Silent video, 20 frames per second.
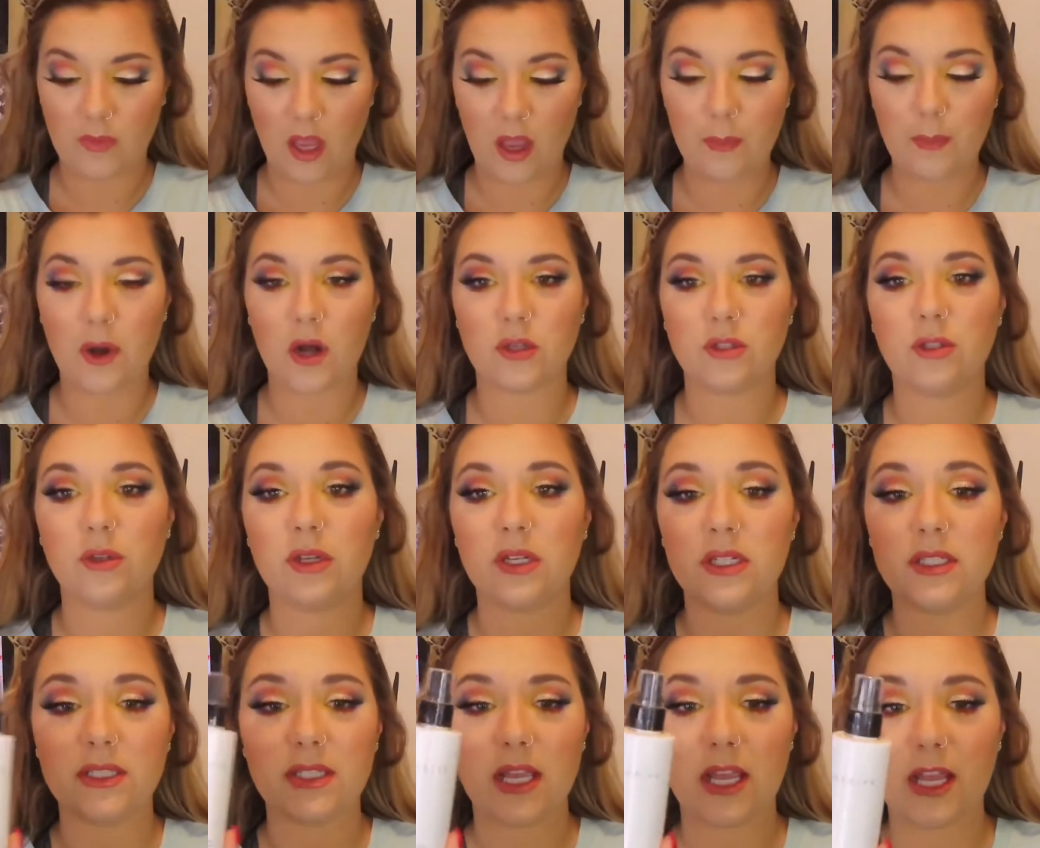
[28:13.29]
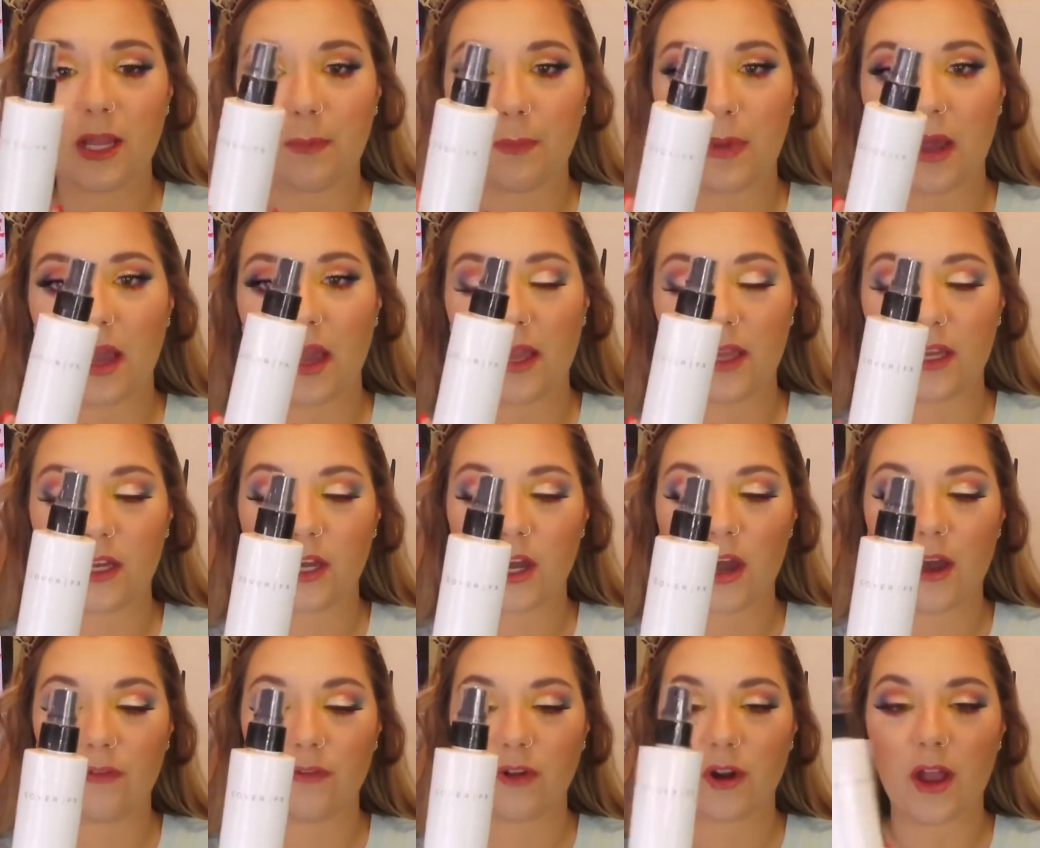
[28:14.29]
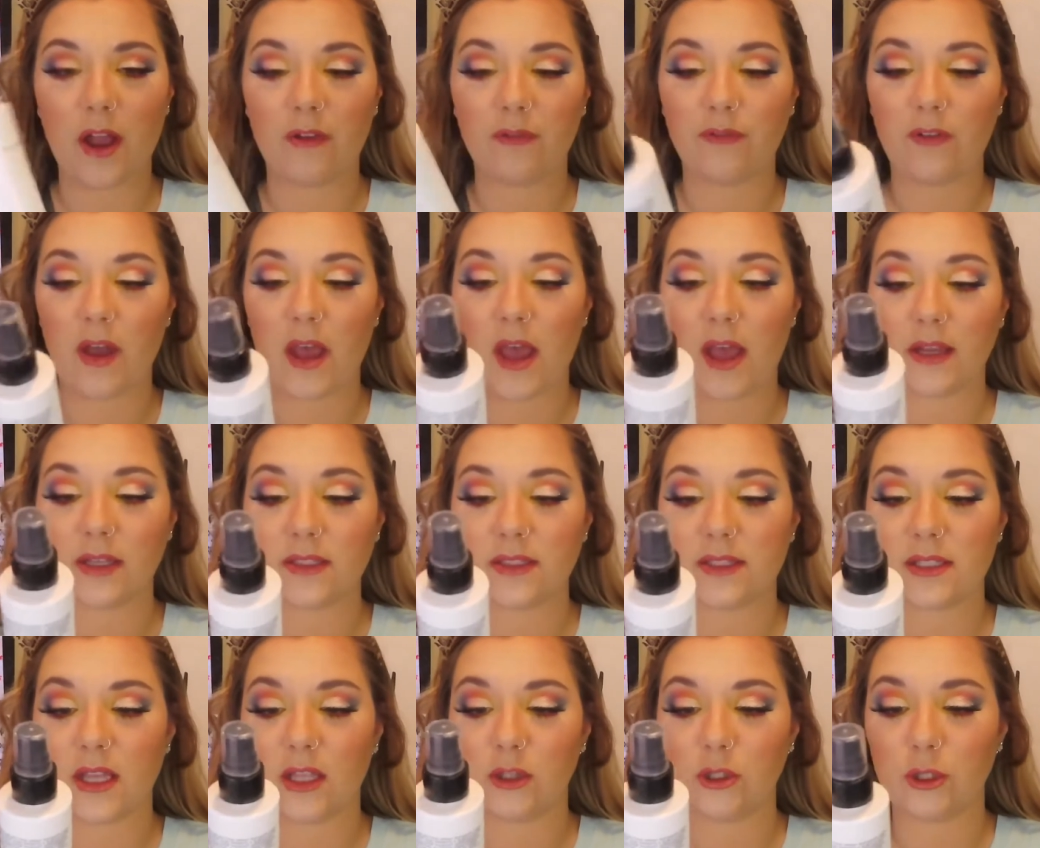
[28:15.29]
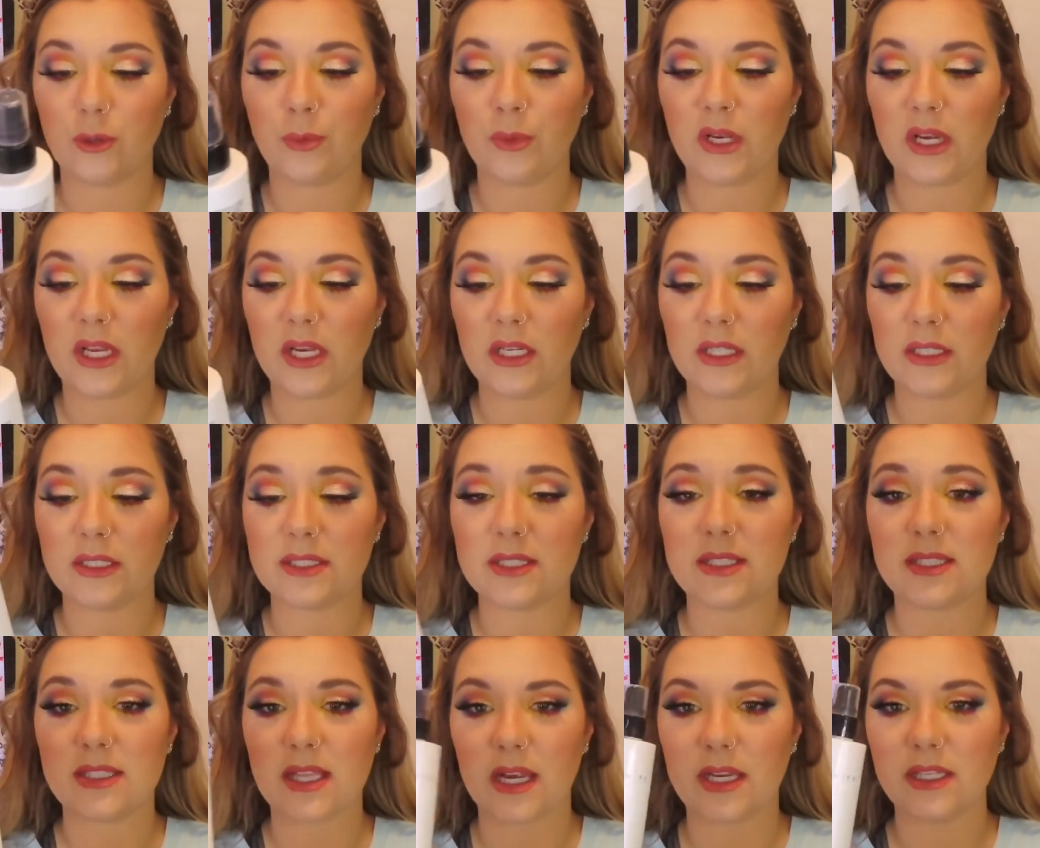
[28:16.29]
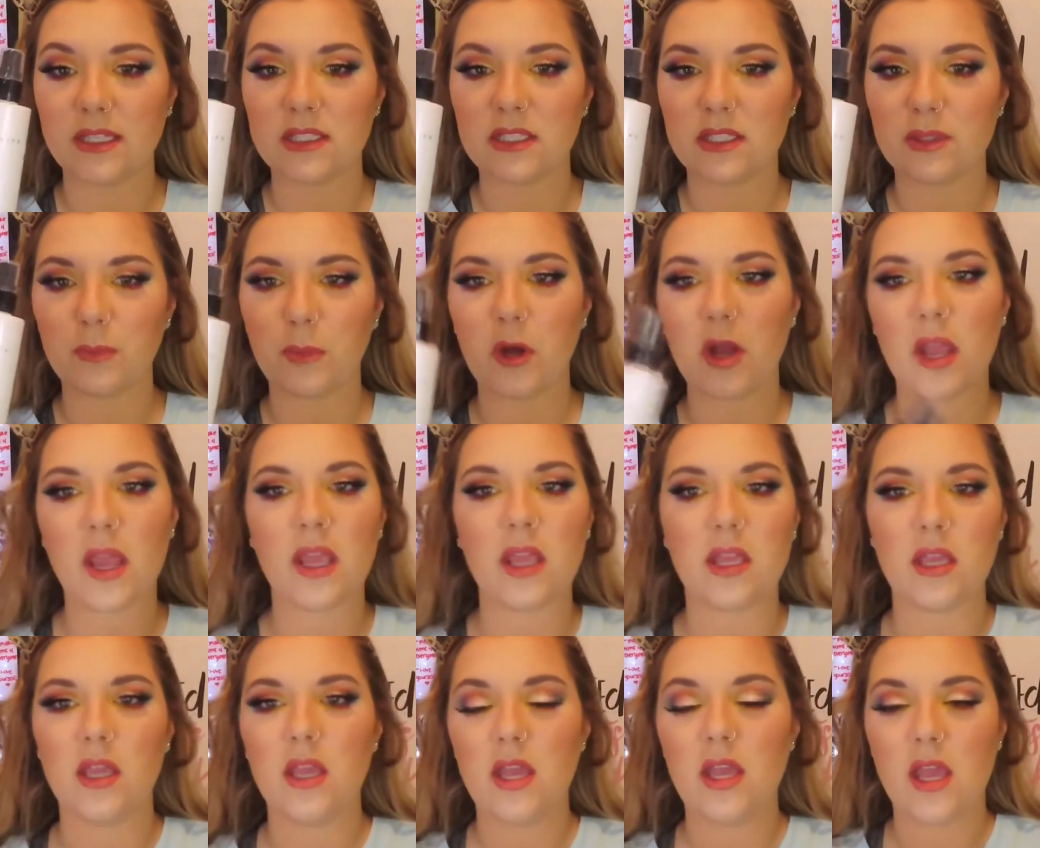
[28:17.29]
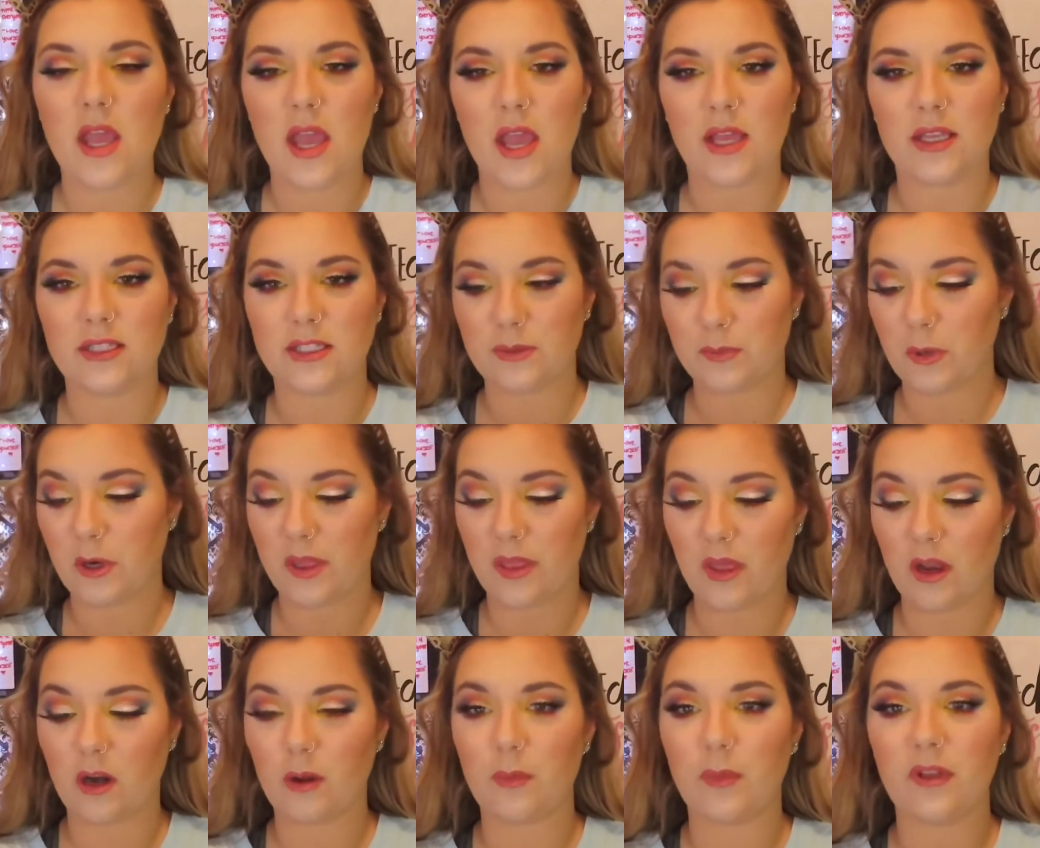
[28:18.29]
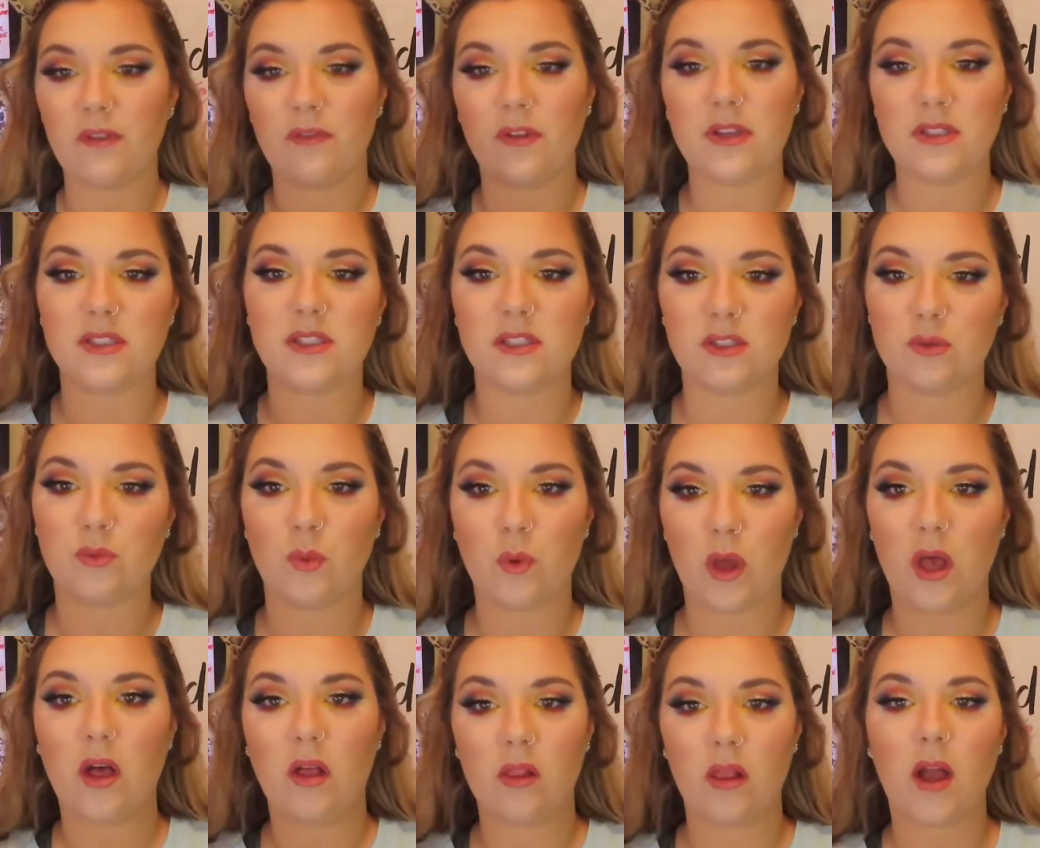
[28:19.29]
I'm also going to take my Cover FX Illuminating Setting Spray and spray that on my face as well.